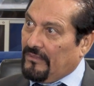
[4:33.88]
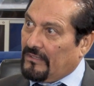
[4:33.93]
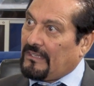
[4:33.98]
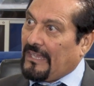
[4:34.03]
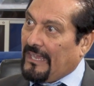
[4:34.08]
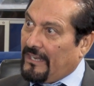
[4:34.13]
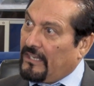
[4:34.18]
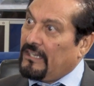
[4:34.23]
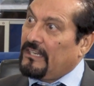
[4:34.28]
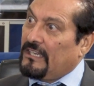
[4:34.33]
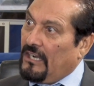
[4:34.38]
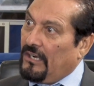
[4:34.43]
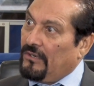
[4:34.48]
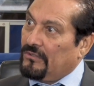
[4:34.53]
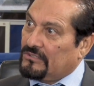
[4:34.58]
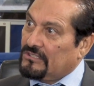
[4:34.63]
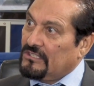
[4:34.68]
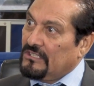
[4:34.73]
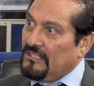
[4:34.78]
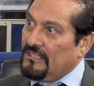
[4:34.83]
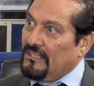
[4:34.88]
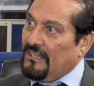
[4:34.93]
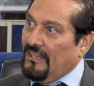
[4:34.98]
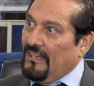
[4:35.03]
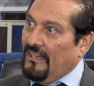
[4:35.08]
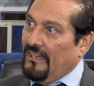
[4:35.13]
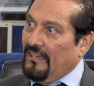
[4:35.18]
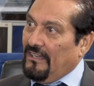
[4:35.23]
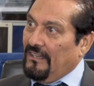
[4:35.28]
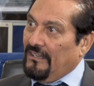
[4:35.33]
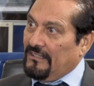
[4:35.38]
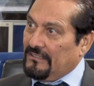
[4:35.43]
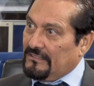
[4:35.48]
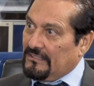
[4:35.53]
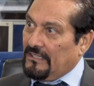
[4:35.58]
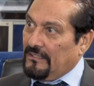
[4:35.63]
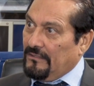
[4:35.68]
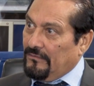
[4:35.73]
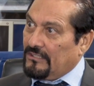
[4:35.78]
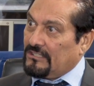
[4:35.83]
carrying out
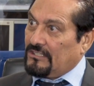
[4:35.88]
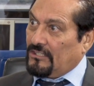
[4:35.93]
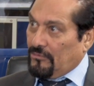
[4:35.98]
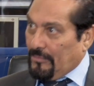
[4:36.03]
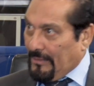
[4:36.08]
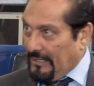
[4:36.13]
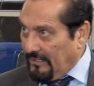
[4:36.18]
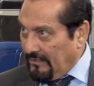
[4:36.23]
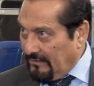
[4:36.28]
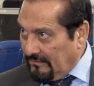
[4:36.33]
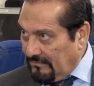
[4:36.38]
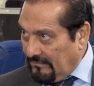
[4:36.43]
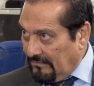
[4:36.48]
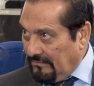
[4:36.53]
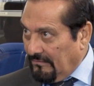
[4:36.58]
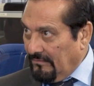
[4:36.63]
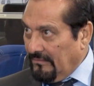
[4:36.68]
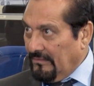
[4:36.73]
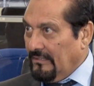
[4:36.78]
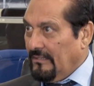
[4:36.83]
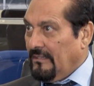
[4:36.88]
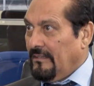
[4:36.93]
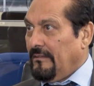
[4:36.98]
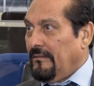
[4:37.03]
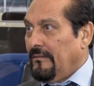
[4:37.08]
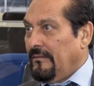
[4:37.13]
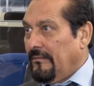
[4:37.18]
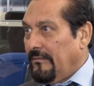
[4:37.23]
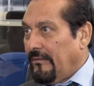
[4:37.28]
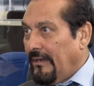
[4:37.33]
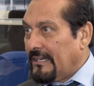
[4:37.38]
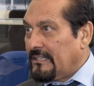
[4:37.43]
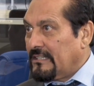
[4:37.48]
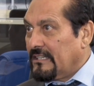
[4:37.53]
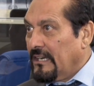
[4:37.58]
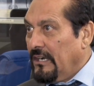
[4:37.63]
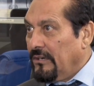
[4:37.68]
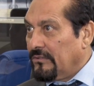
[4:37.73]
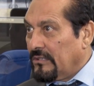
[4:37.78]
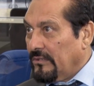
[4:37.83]
their wishes by
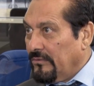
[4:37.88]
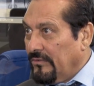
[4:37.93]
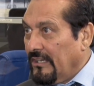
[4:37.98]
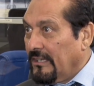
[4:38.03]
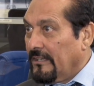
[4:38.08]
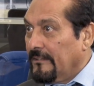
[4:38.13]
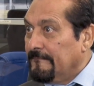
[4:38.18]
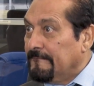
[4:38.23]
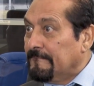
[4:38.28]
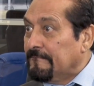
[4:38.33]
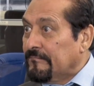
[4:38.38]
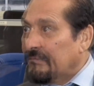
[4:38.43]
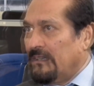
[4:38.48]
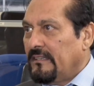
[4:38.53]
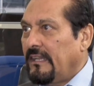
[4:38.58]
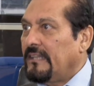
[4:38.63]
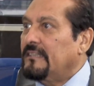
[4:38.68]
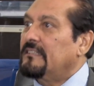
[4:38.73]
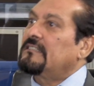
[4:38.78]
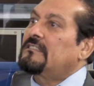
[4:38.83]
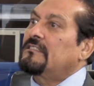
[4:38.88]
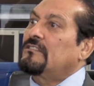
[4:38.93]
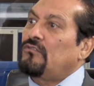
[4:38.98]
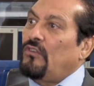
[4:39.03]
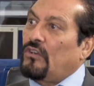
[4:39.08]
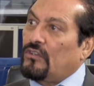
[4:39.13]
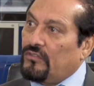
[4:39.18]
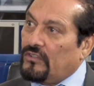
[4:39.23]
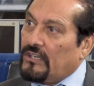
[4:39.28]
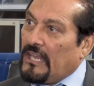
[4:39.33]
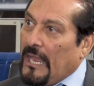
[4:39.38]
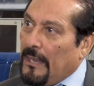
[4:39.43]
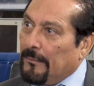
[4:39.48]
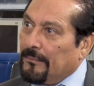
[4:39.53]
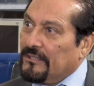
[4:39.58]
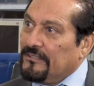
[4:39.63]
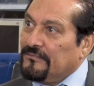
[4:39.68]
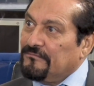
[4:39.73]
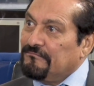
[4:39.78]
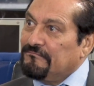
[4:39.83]
writing out a will, then this is what would happen.